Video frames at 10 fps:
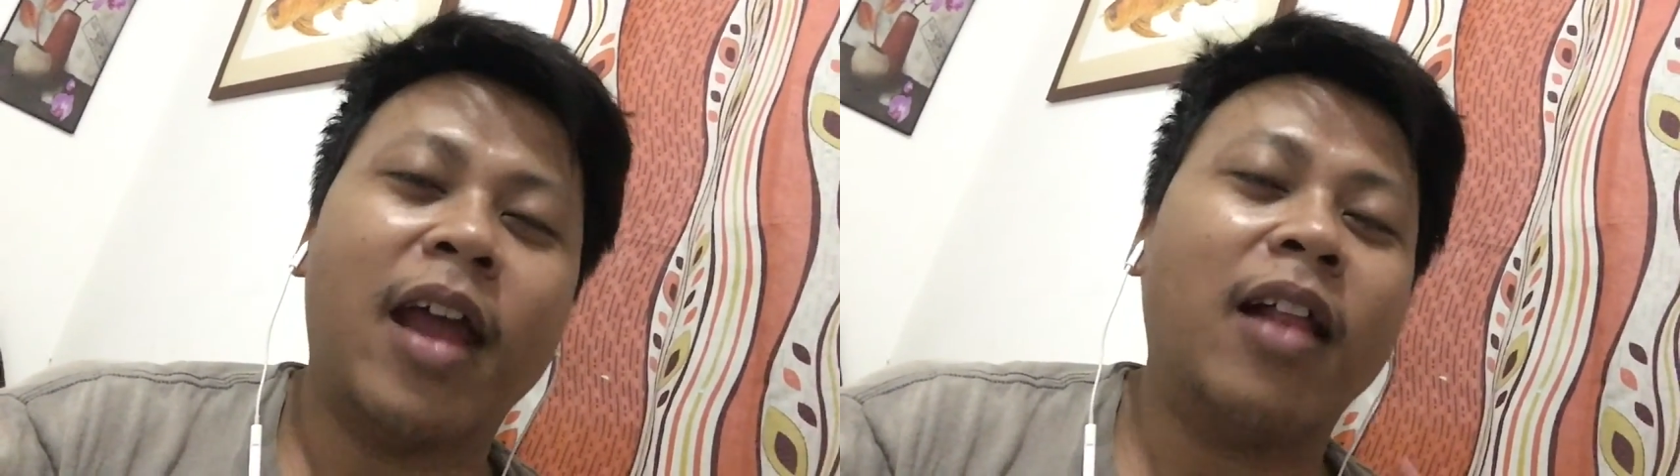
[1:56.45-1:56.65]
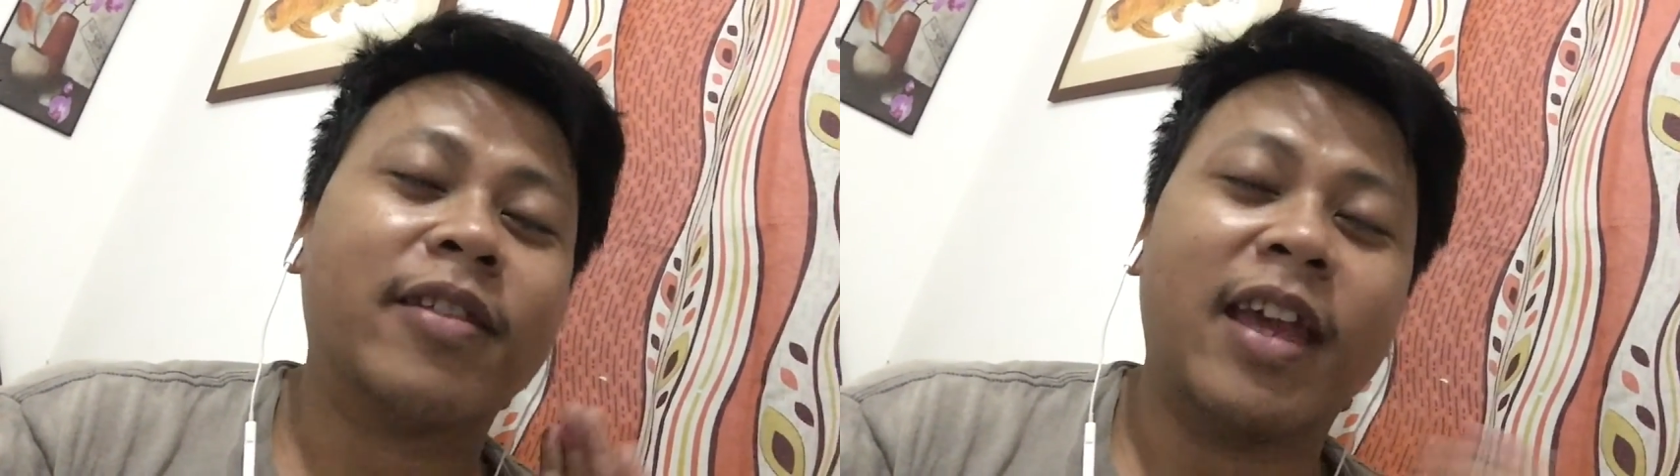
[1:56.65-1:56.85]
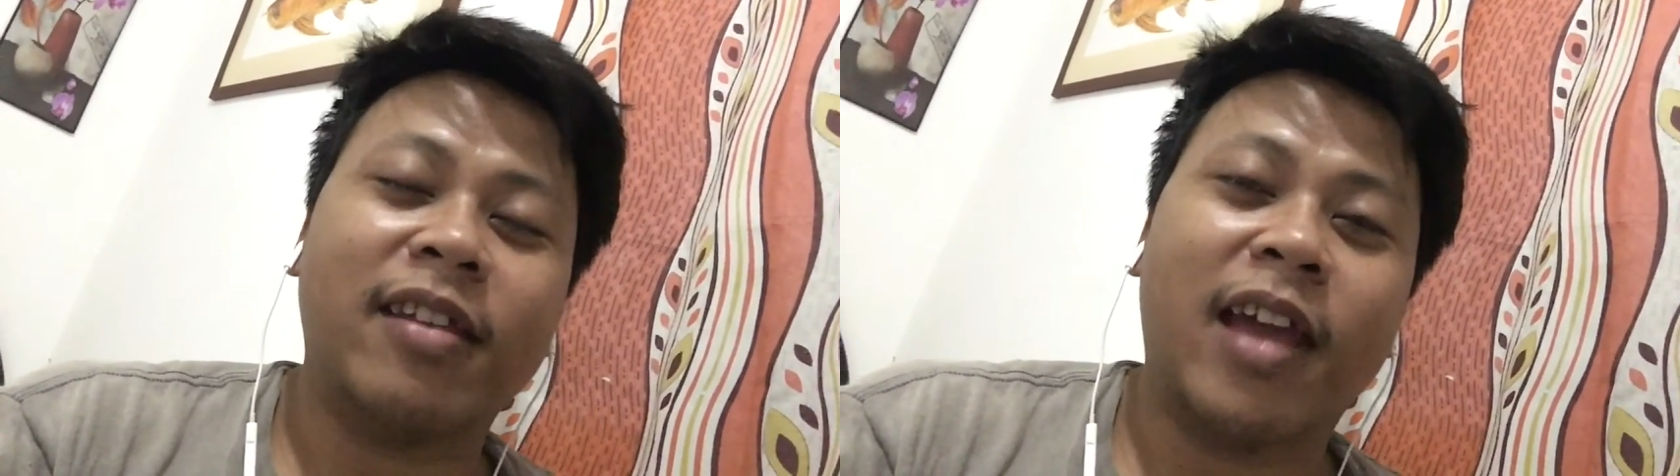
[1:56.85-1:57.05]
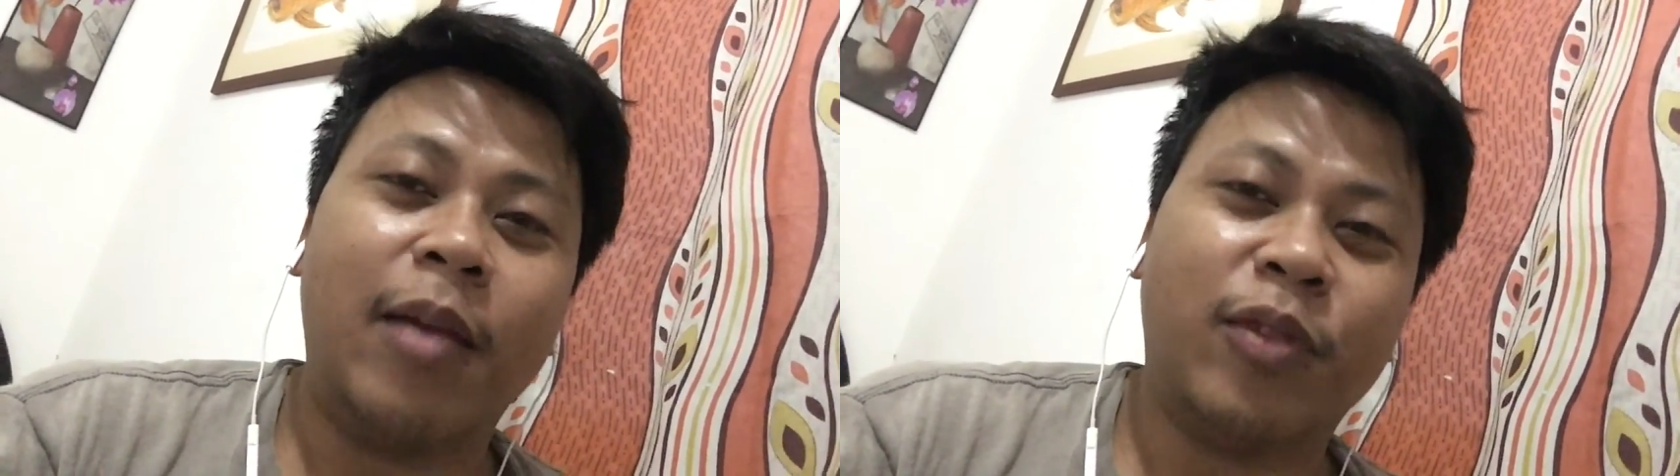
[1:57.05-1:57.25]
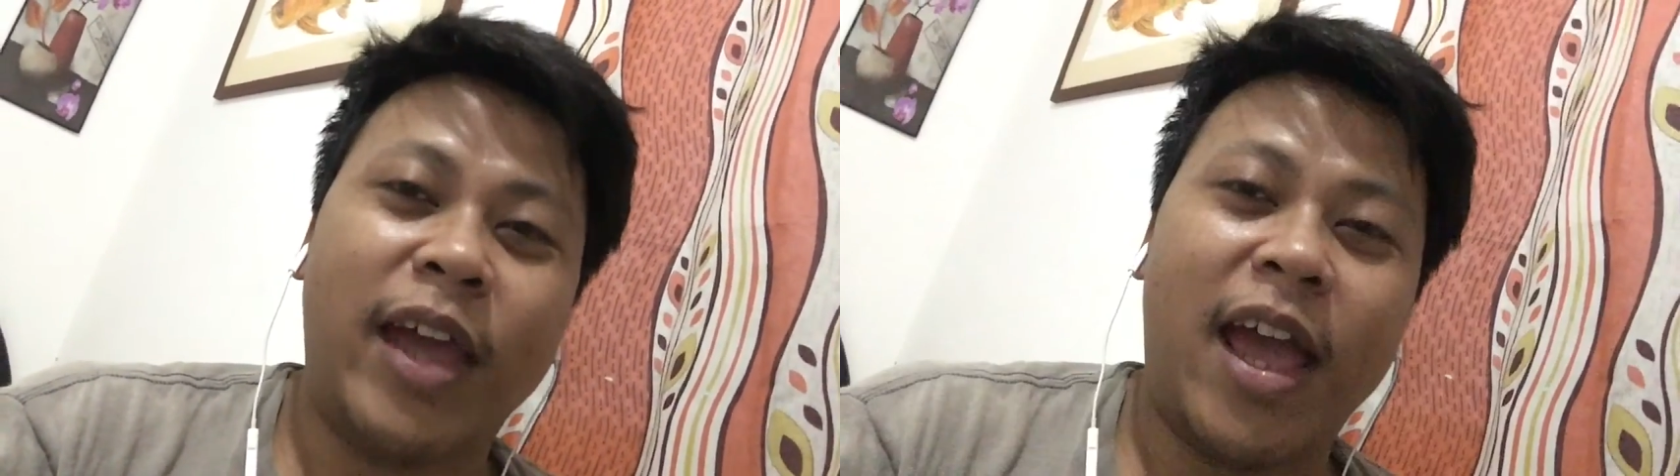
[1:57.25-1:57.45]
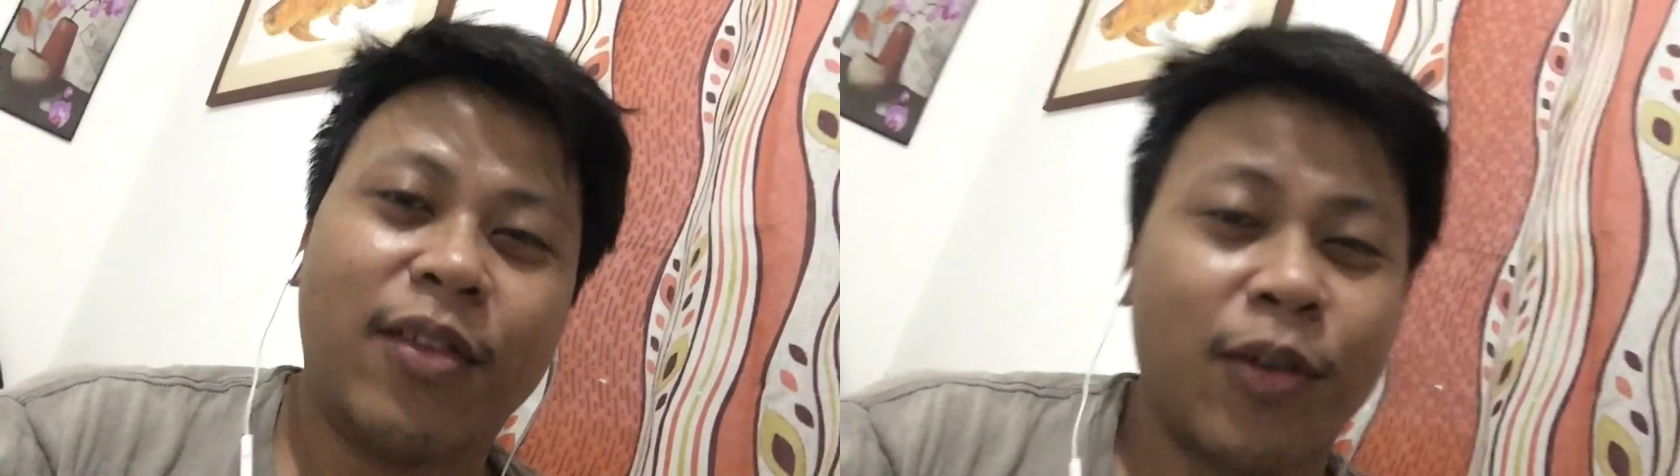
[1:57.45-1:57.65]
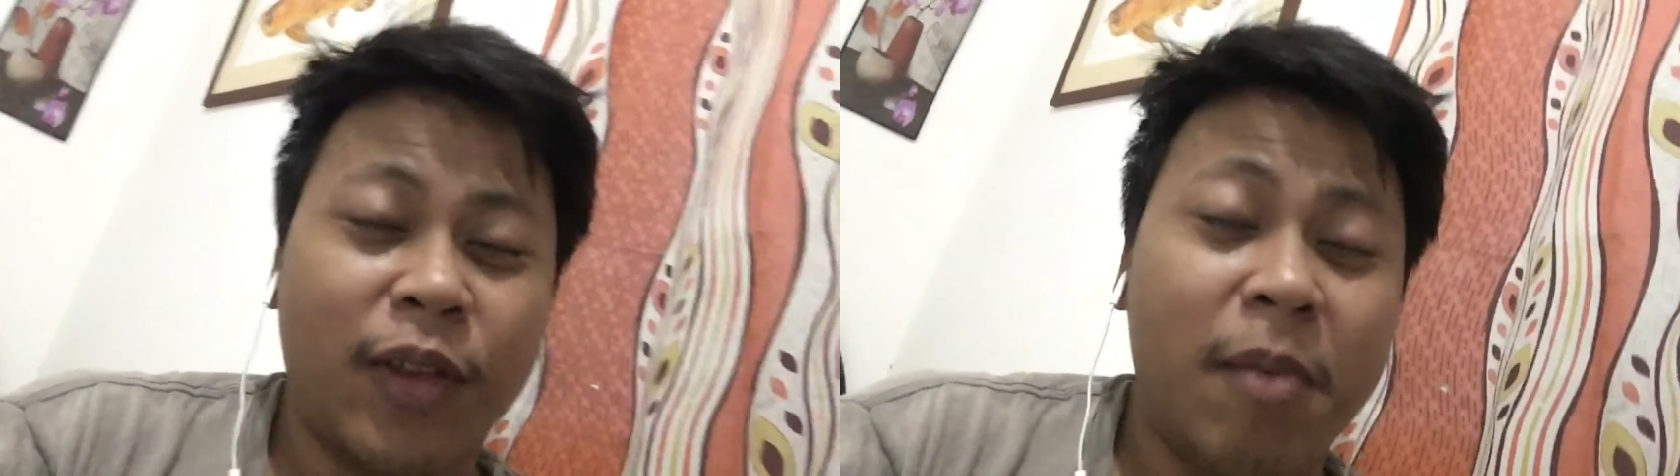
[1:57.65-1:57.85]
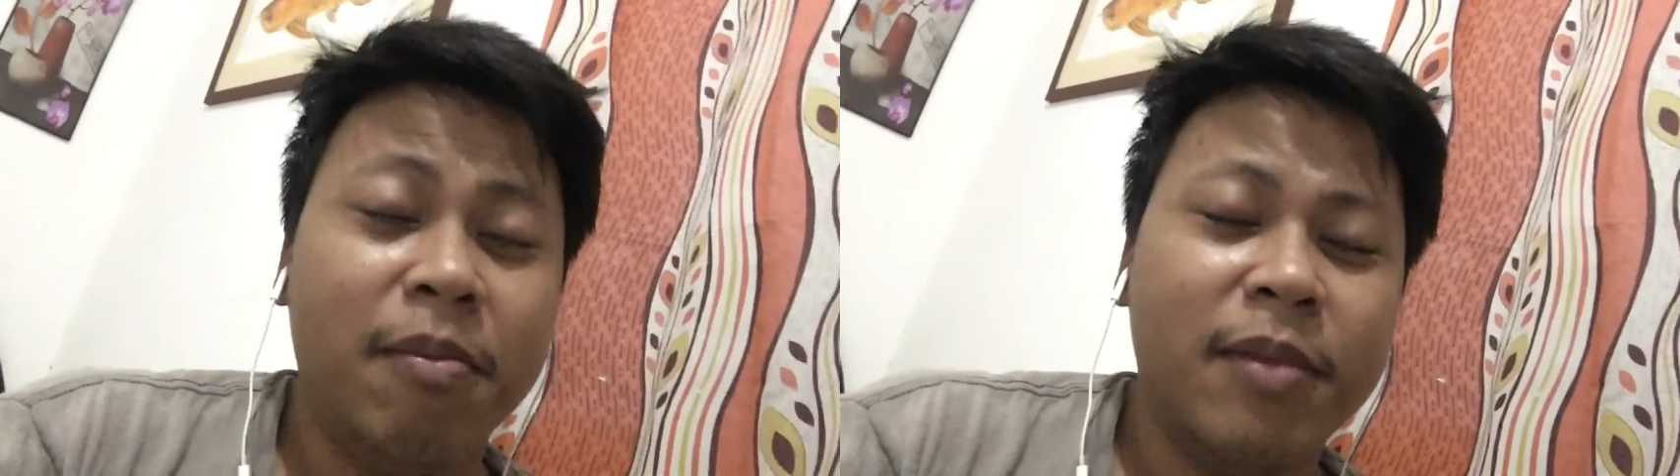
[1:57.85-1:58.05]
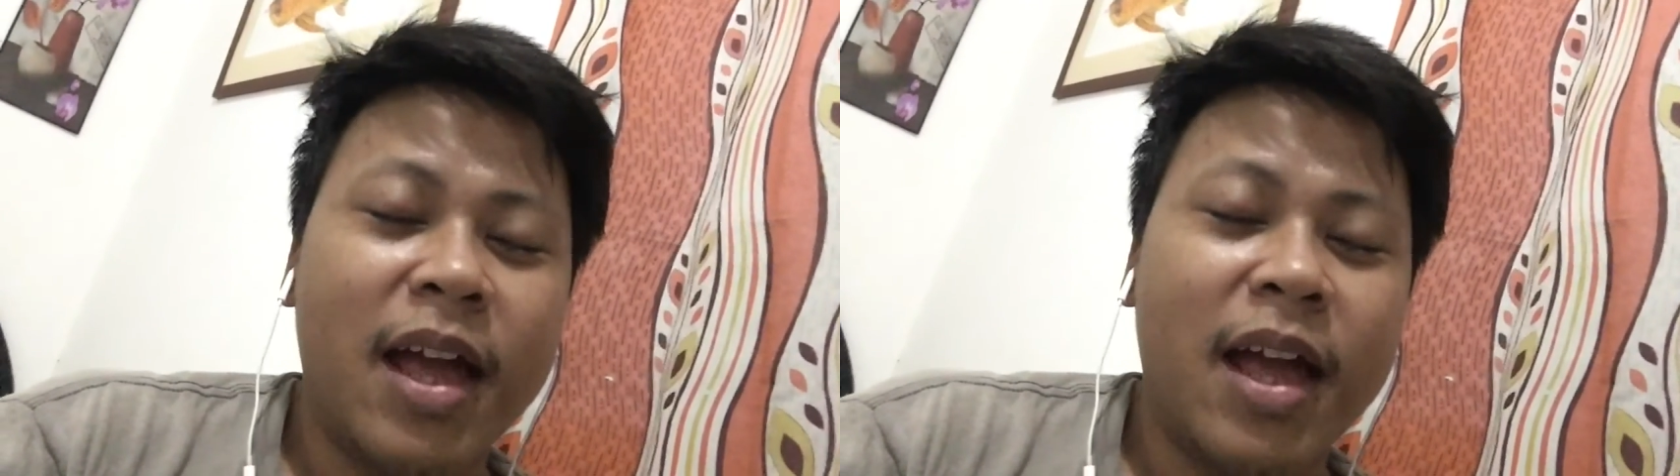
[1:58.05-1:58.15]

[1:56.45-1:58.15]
I'll take time to answer them.